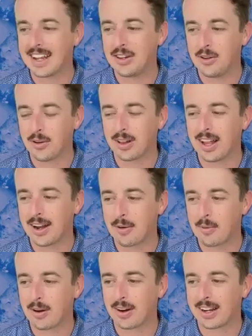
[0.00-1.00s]
in your line of
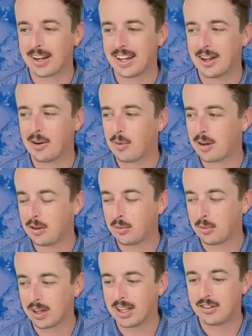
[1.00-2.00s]
work, you know, what you
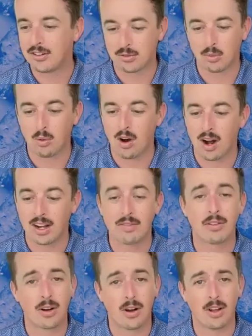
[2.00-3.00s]
really just want if
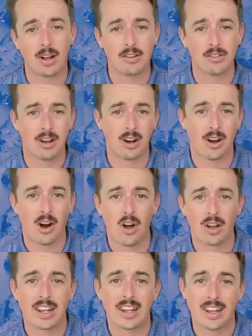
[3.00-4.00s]
you're calling a junk
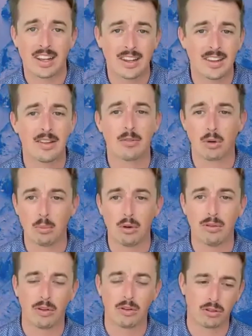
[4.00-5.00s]
hauling and
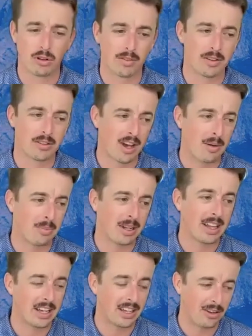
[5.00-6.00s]
removal service company
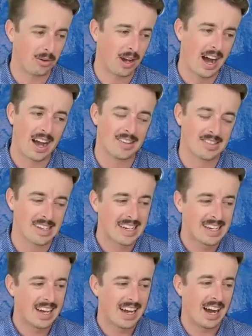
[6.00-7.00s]
like you guys
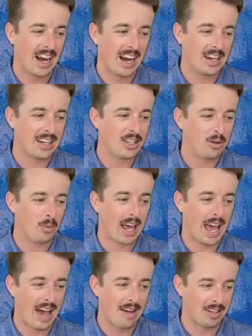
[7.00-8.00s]
uh, you want
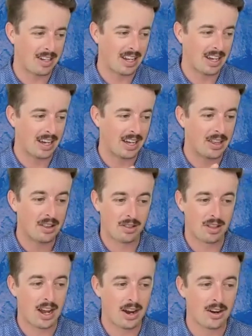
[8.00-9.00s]
to have it uh,
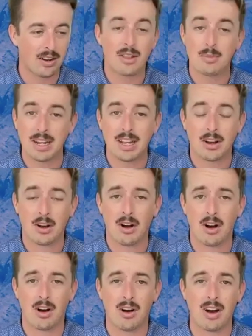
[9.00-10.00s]
there the minute you
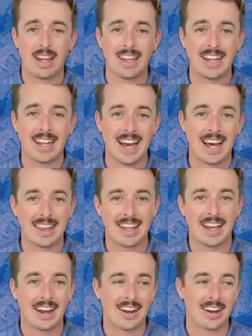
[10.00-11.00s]
call and then not
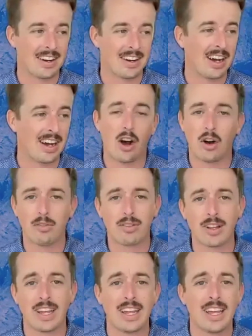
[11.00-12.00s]
there, uh,
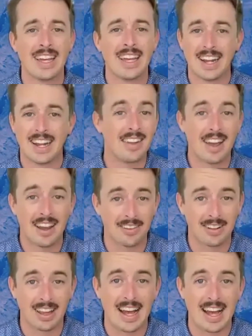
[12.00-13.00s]
hopefully in a day or
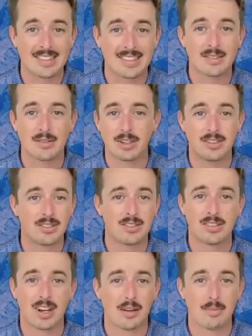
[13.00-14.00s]
less,
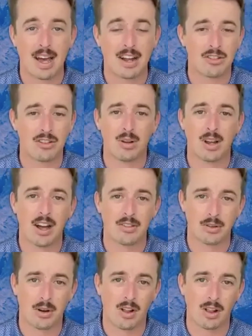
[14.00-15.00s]
which I imagine you guys
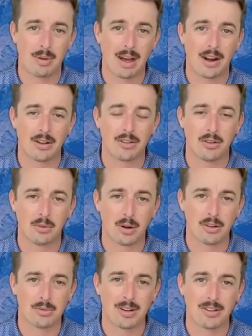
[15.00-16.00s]
are all about it, dude.
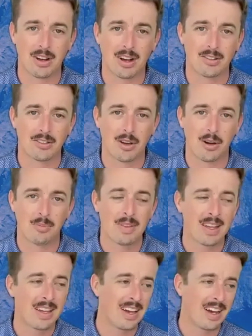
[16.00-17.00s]
Where's my junk? So,
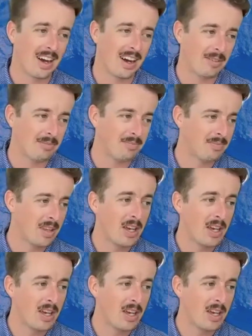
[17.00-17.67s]
um,